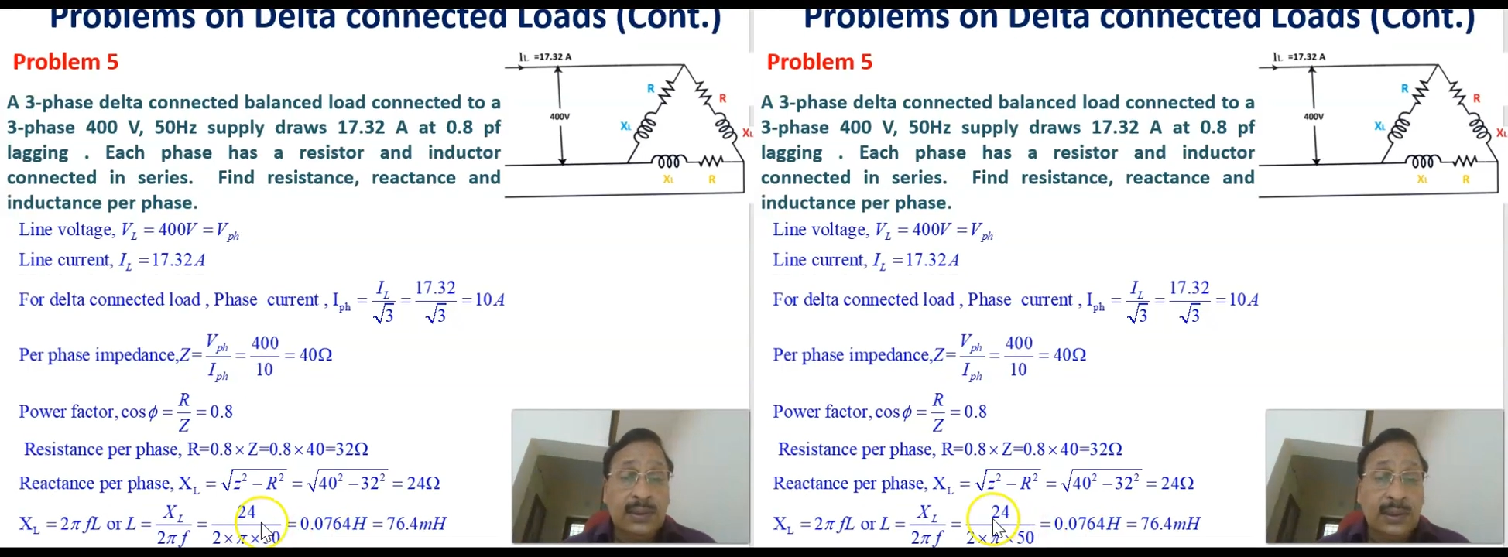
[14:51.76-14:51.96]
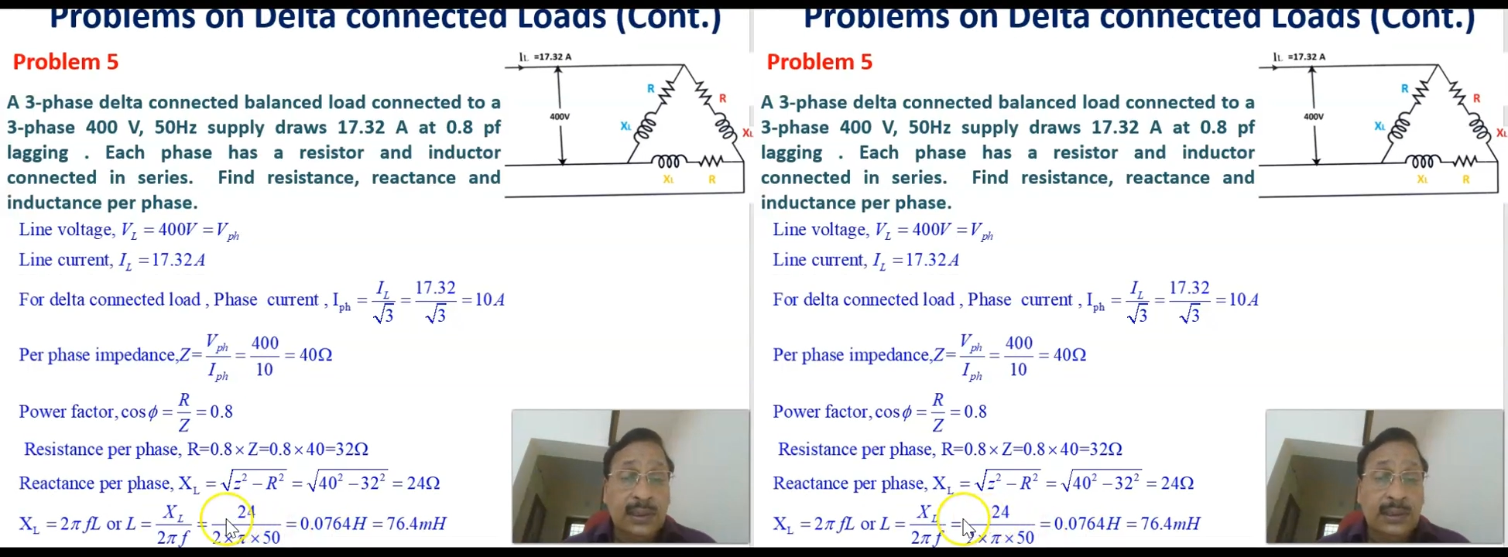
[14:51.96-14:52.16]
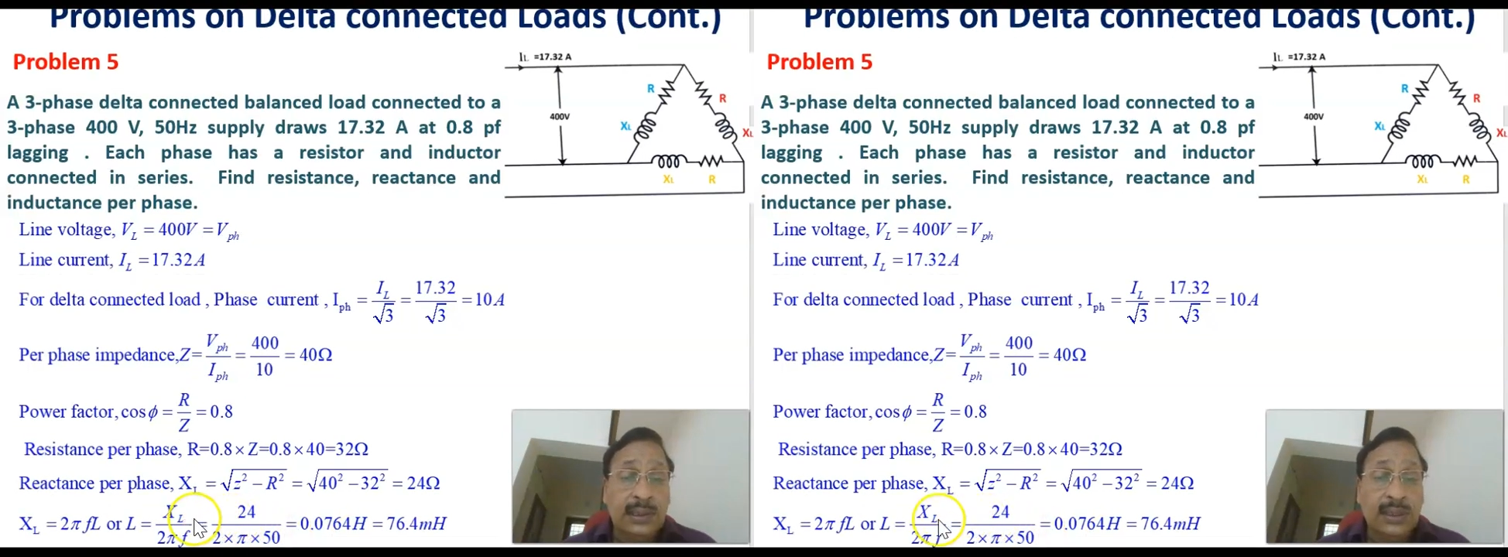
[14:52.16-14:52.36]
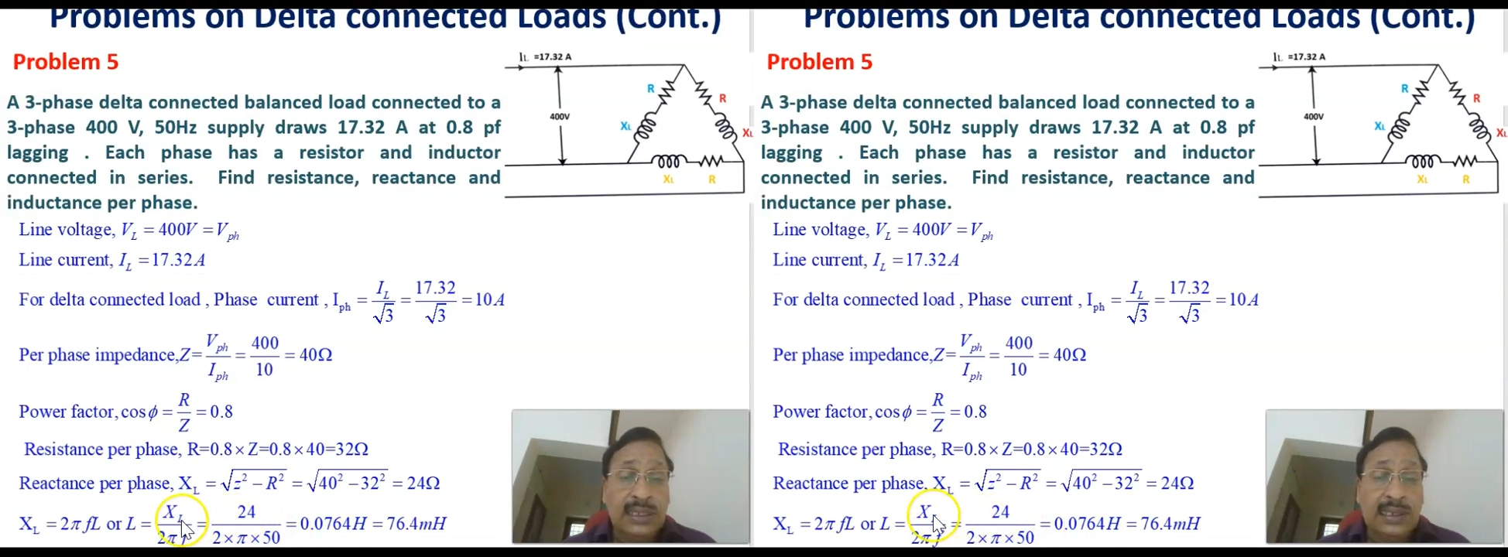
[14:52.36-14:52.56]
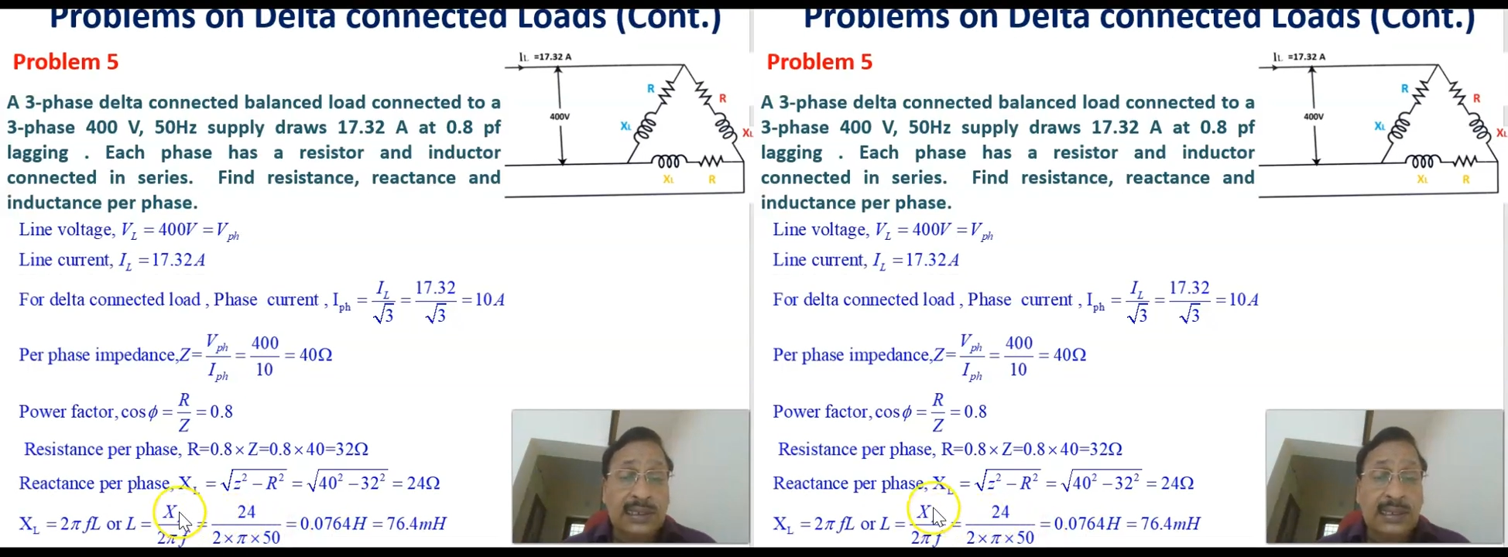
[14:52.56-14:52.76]
Therefore,
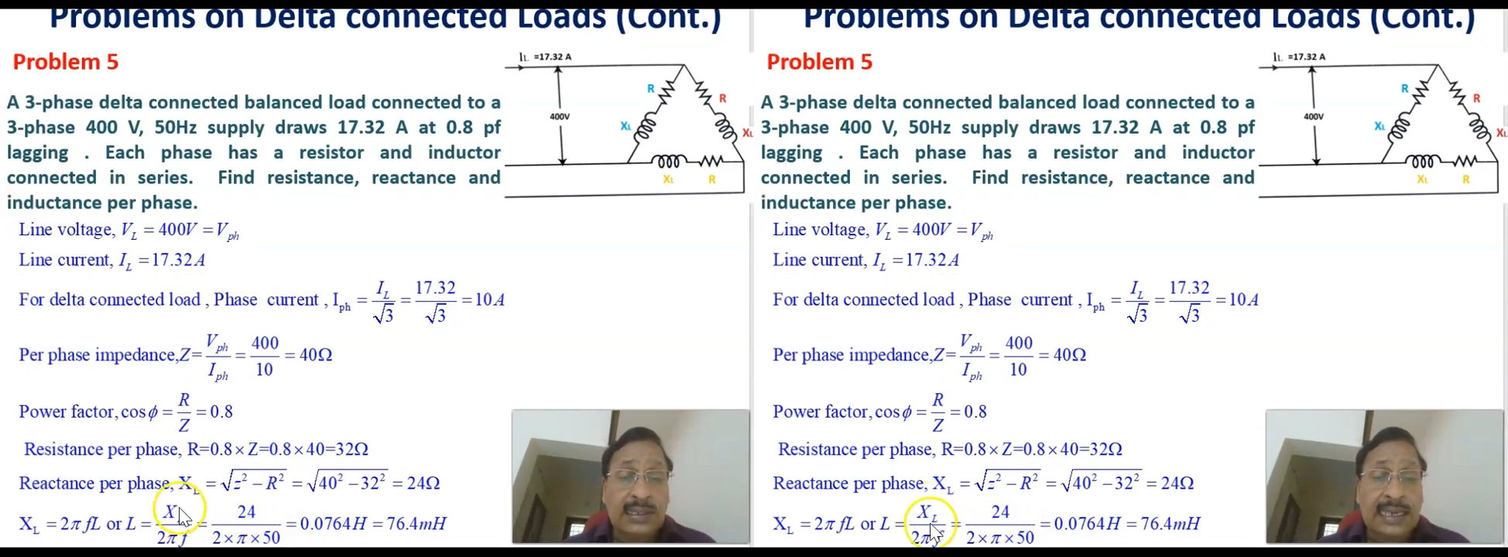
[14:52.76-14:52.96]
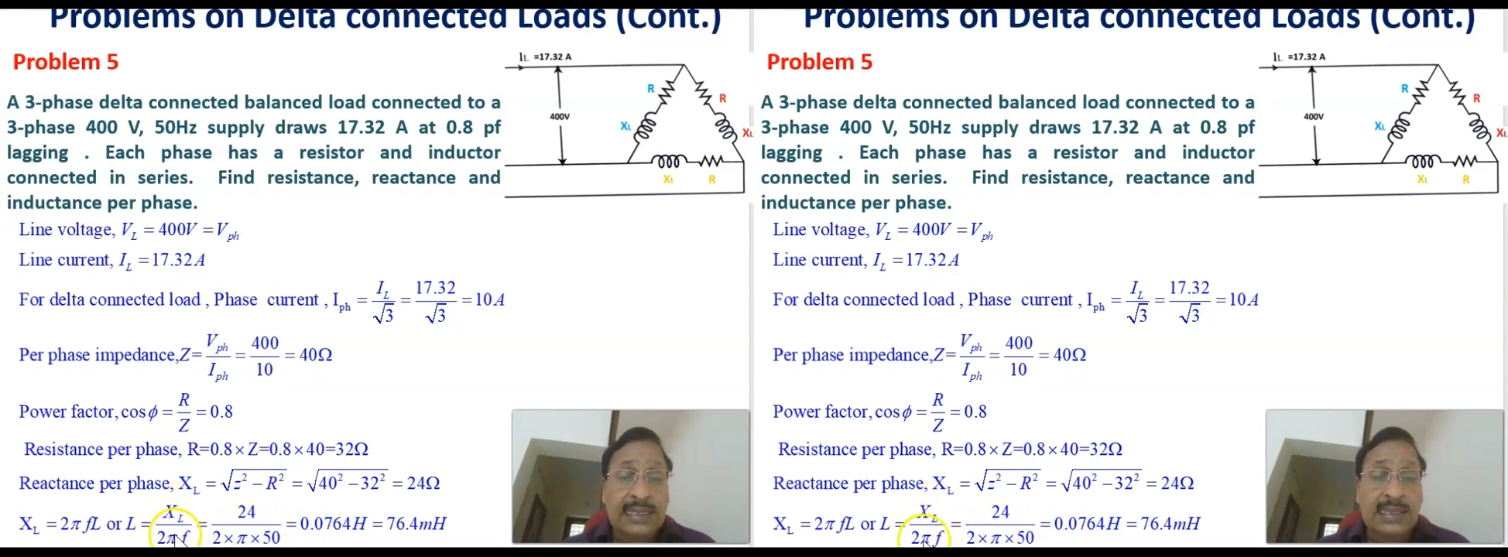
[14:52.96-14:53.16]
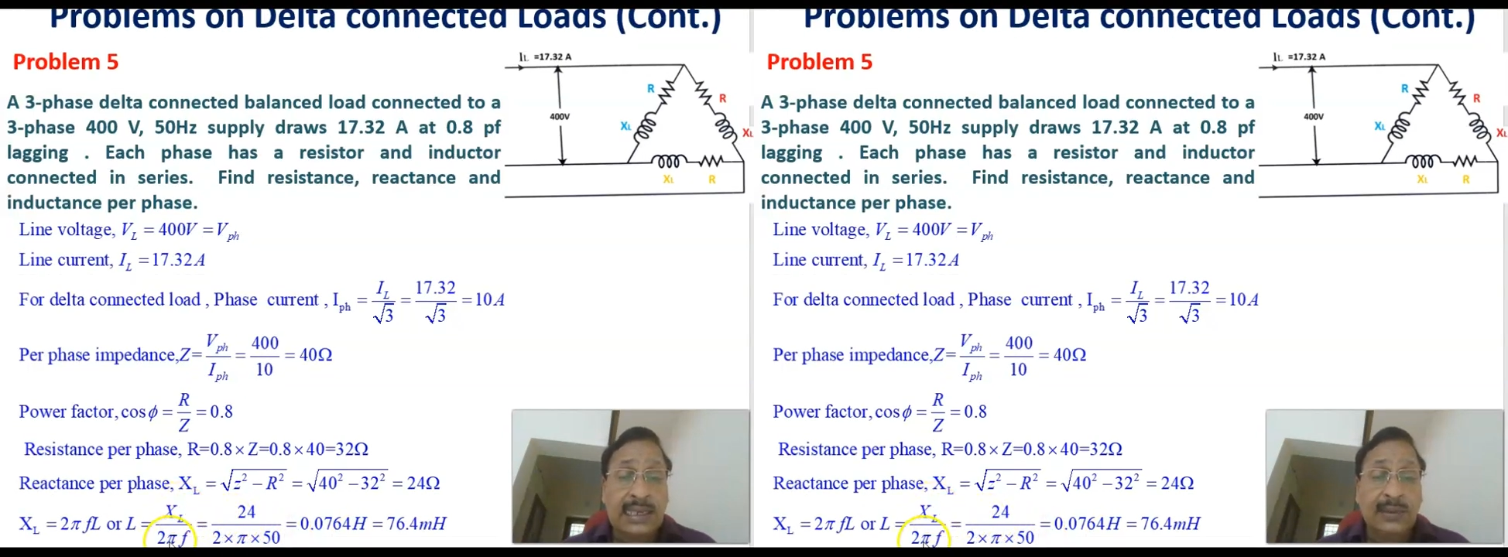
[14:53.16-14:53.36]
inductance XL